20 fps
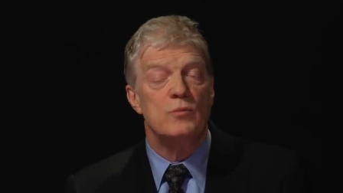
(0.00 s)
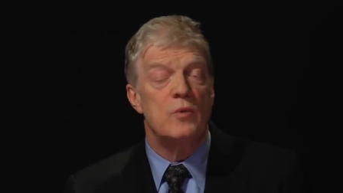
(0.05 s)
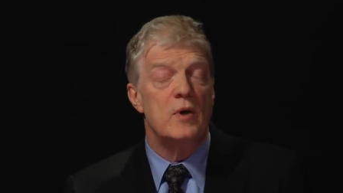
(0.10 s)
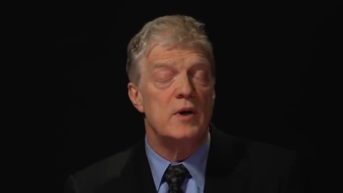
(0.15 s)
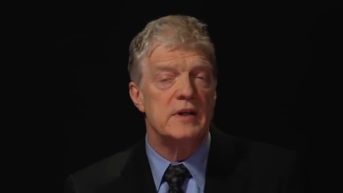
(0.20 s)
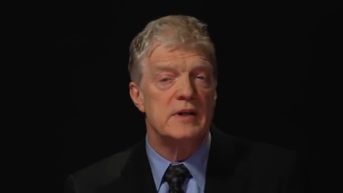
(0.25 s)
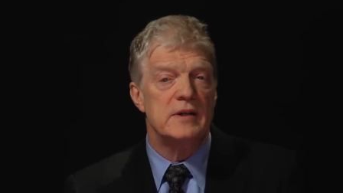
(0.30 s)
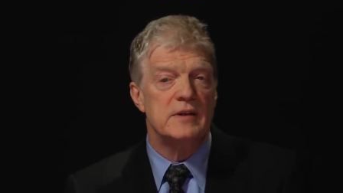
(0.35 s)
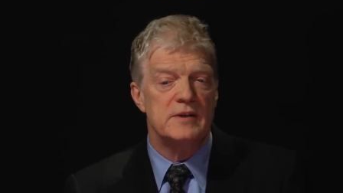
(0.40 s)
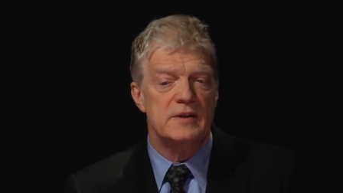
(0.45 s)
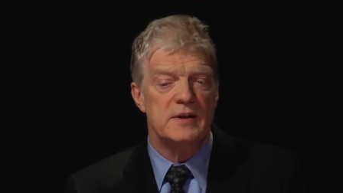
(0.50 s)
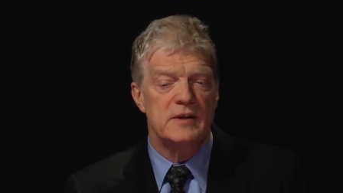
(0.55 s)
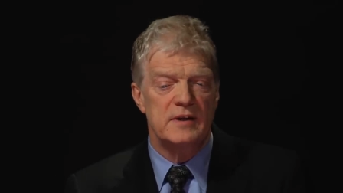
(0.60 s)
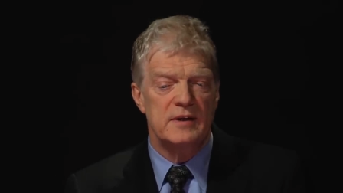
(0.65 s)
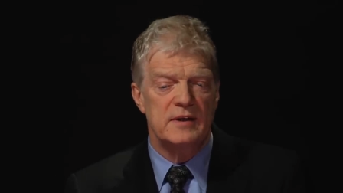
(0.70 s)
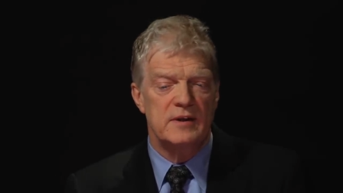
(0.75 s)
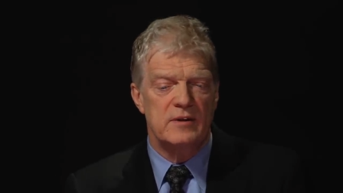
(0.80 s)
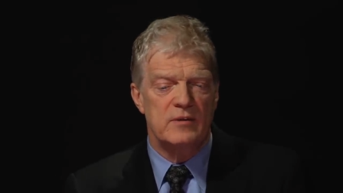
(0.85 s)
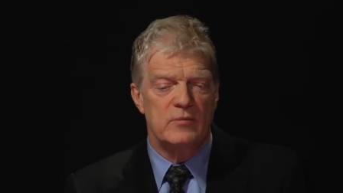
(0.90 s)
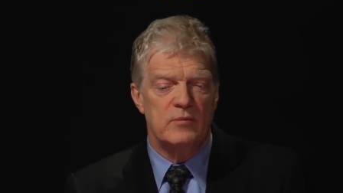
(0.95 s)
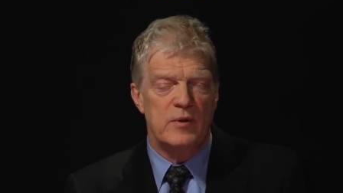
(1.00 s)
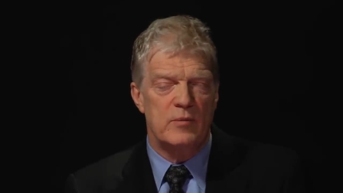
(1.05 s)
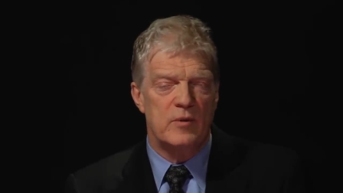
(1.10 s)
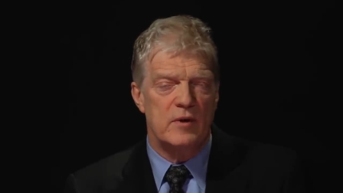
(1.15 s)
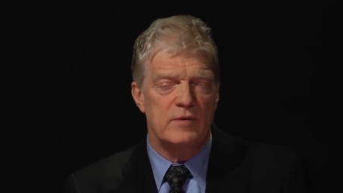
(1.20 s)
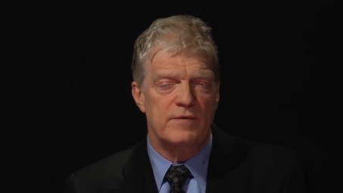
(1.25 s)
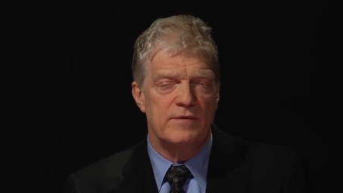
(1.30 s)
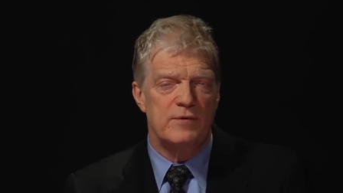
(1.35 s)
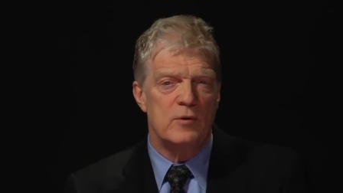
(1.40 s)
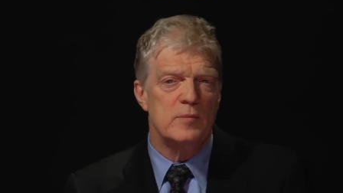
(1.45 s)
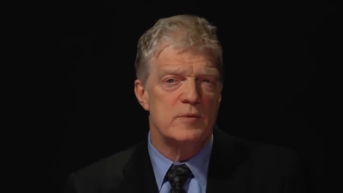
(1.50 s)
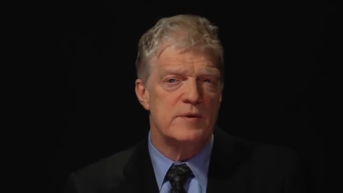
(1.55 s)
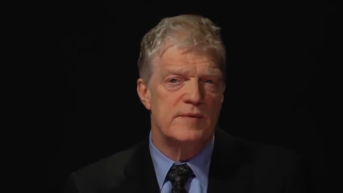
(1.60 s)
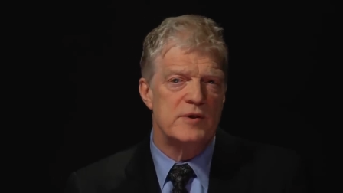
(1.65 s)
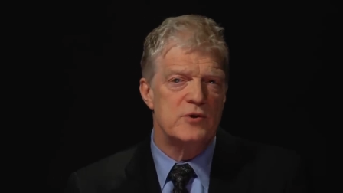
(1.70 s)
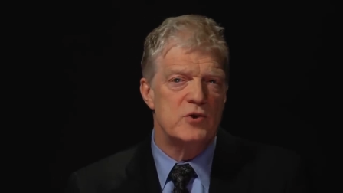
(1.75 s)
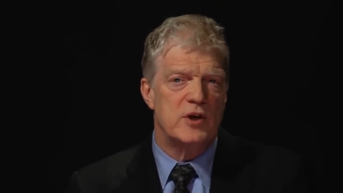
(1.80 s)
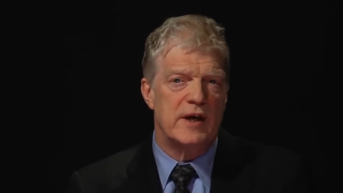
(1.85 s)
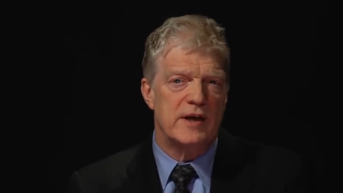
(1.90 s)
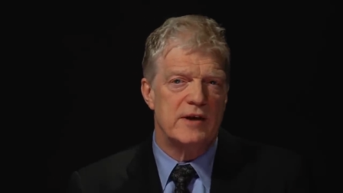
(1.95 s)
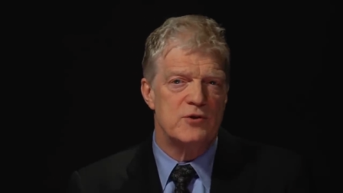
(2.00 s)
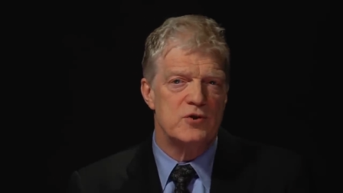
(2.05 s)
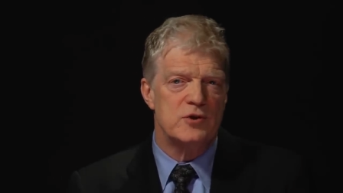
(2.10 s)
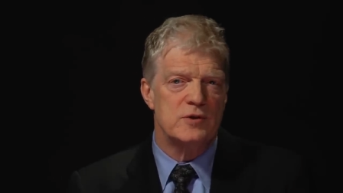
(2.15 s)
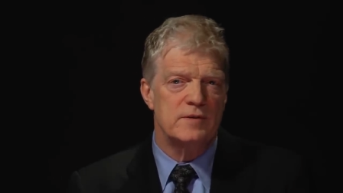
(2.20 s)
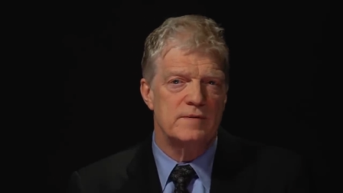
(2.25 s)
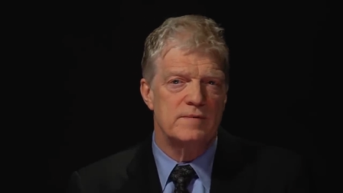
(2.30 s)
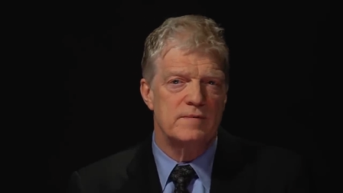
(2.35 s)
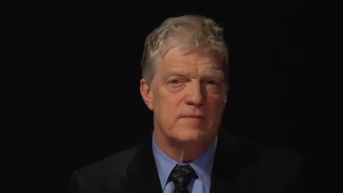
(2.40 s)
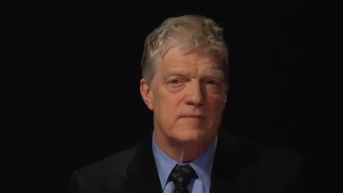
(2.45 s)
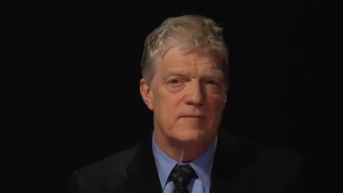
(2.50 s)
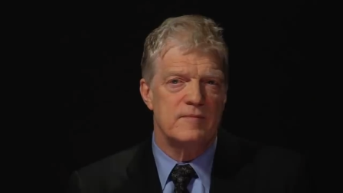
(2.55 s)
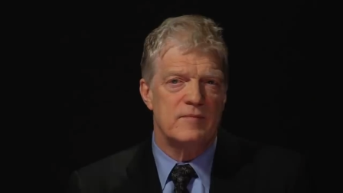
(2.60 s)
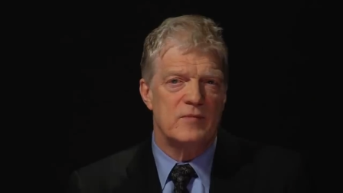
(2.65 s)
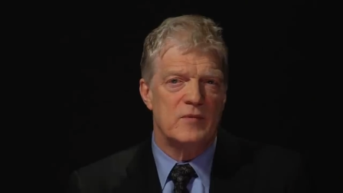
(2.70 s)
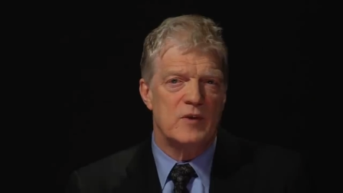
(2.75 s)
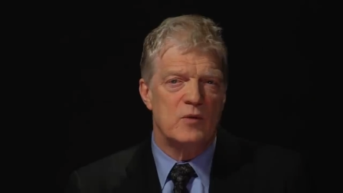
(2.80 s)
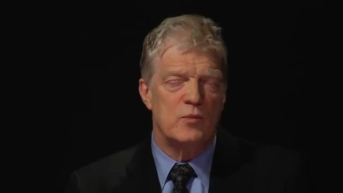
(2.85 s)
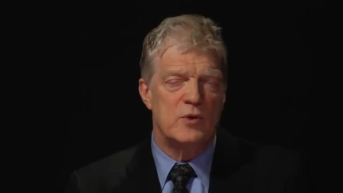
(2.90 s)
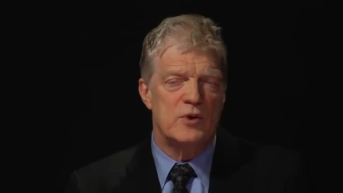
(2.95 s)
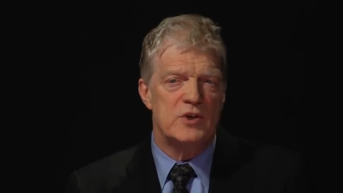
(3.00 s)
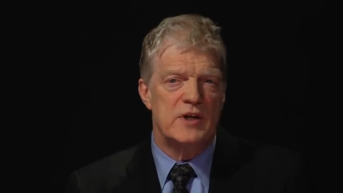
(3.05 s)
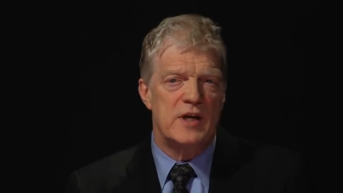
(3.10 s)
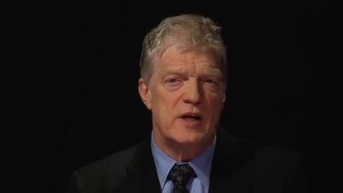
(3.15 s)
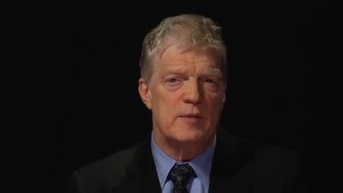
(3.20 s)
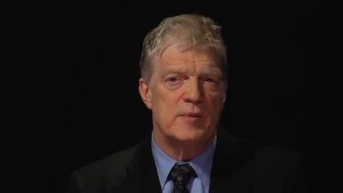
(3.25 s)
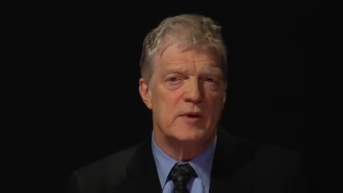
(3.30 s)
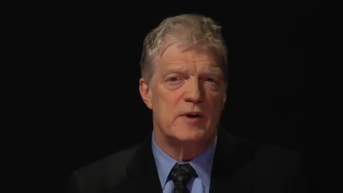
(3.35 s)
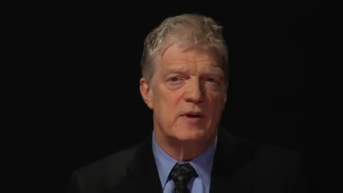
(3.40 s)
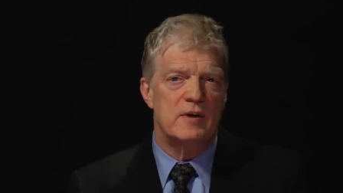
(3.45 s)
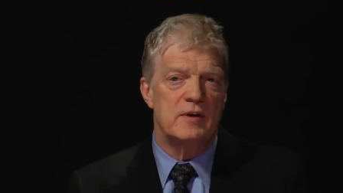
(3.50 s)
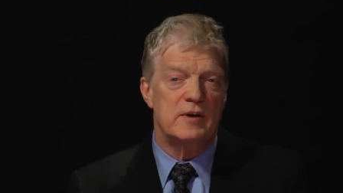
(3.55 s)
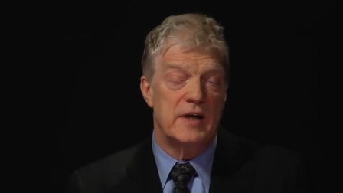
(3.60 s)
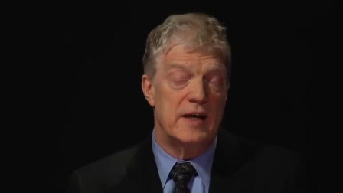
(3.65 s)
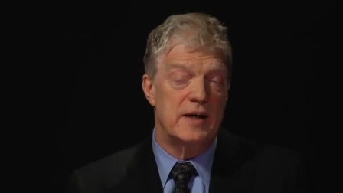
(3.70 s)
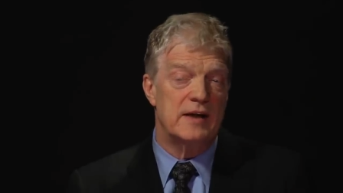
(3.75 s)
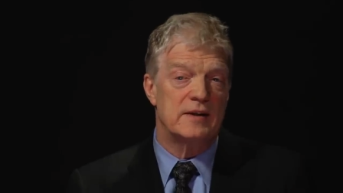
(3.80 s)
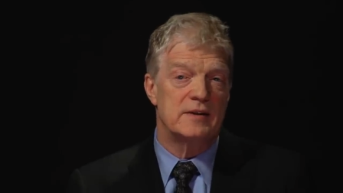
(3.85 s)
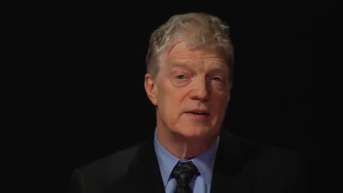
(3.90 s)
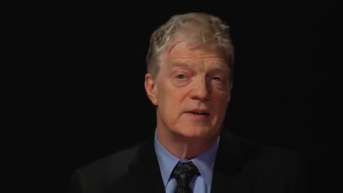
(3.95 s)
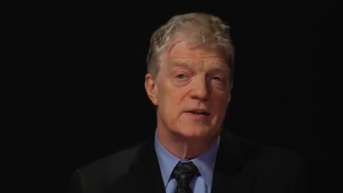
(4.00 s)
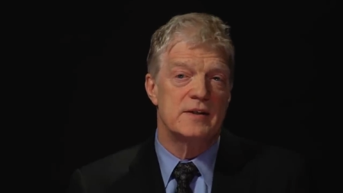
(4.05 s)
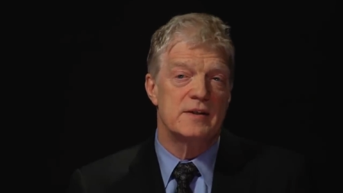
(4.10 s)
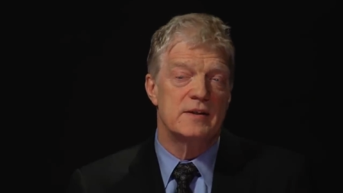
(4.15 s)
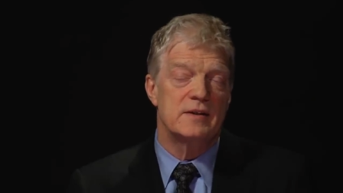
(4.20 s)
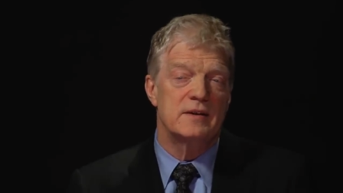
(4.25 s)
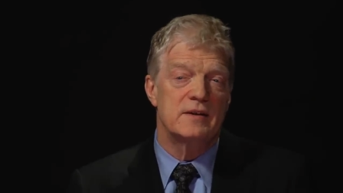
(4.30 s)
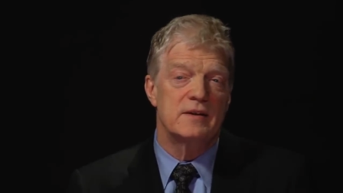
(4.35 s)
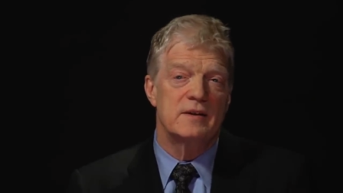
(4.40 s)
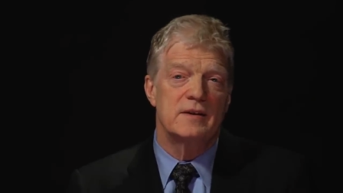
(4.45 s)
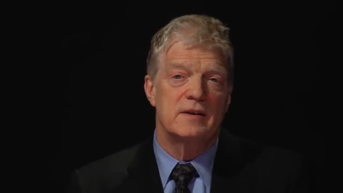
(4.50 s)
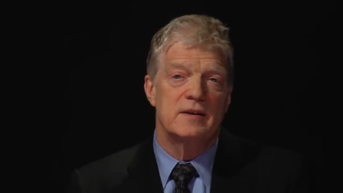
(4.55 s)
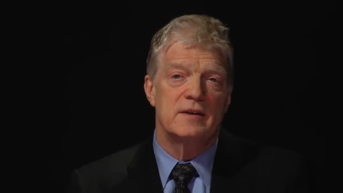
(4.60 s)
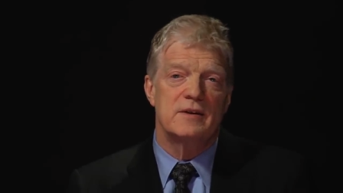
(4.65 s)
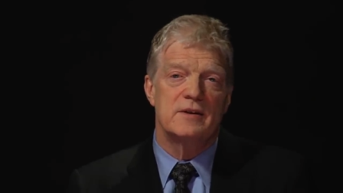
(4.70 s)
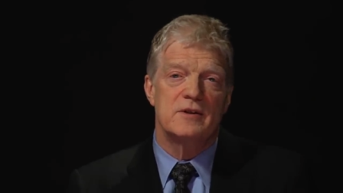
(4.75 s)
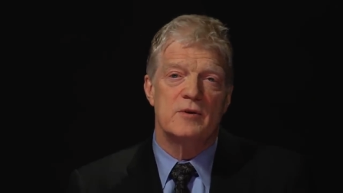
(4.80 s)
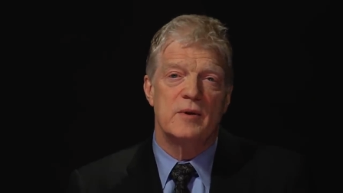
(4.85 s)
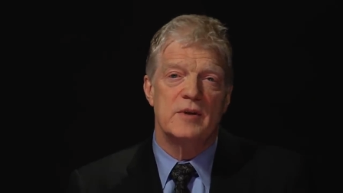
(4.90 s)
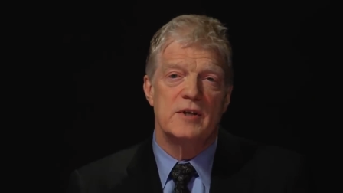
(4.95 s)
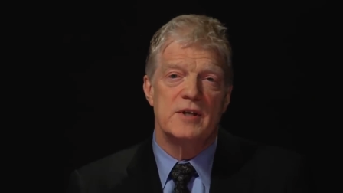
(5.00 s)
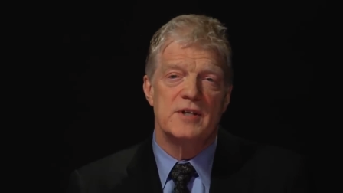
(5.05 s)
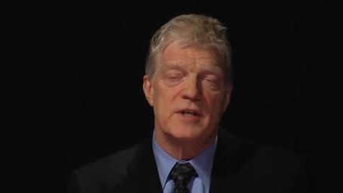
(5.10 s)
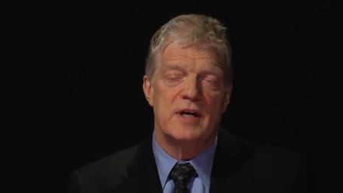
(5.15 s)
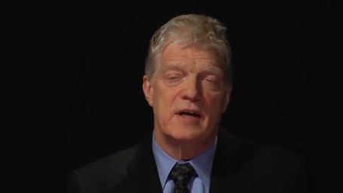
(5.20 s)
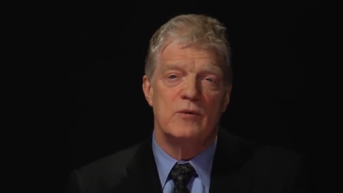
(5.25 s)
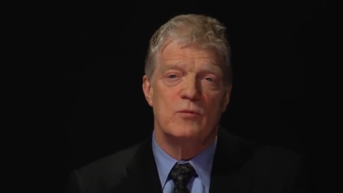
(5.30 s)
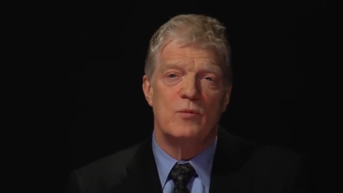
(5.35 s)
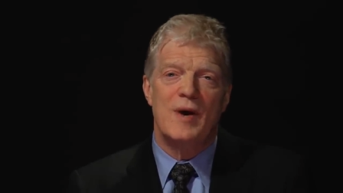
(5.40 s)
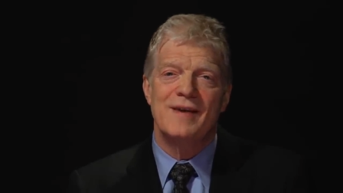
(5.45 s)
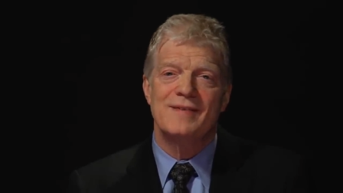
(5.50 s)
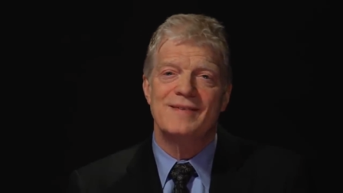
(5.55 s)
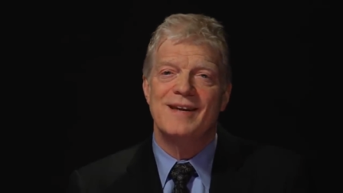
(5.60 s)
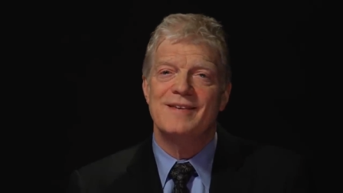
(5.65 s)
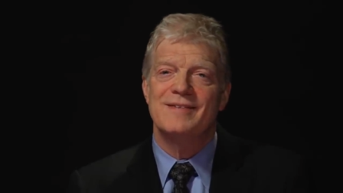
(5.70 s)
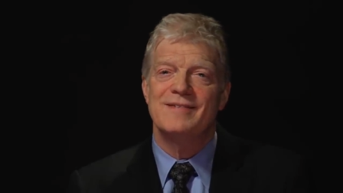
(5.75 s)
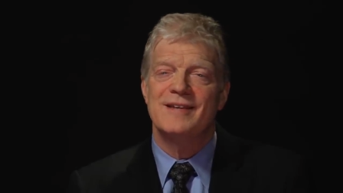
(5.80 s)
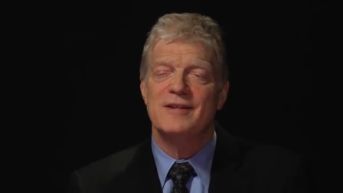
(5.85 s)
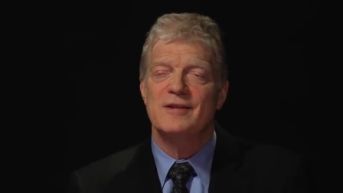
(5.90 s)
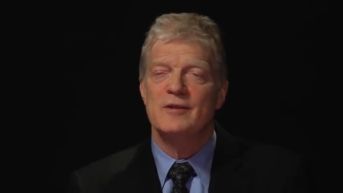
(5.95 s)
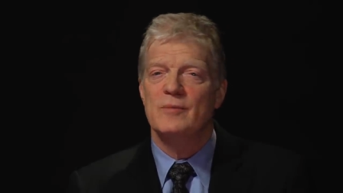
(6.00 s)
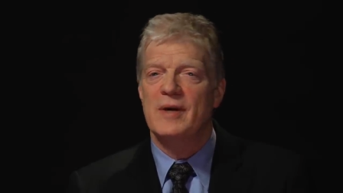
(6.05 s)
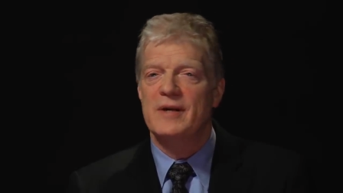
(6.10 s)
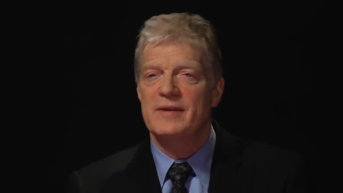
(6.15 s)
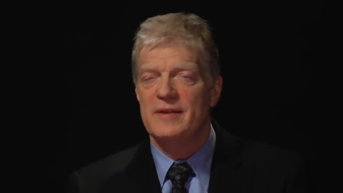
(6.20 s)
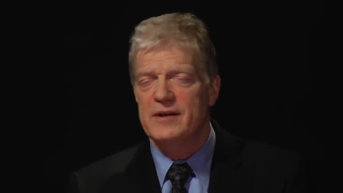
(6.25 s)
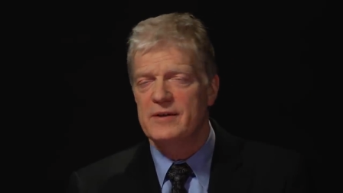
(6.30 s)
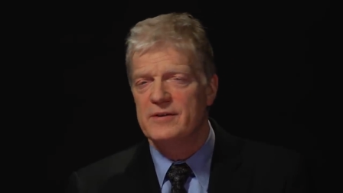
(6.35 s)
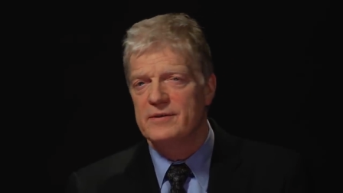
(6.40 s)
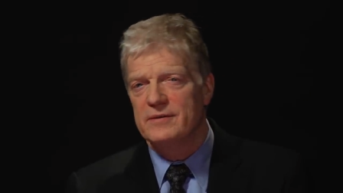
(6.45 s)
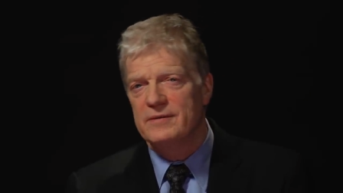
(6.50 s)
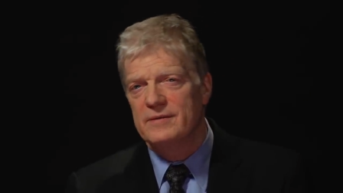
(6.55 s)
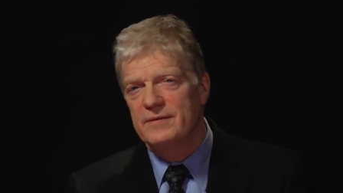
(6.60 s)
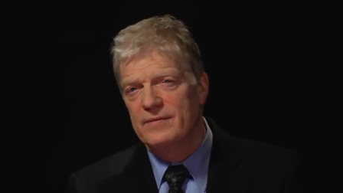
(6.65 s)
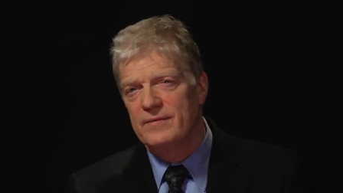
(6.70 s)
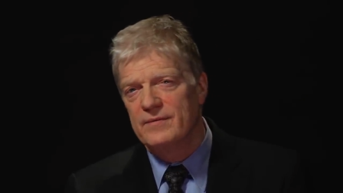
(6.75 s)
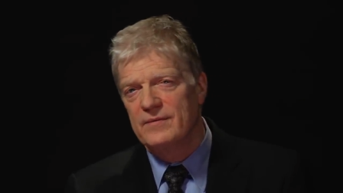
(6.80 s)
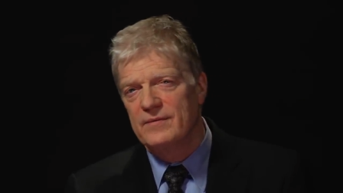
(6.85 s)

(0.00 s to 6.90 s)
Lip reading: One is, we want forms of education which enable our kids to understand why they think the way they do,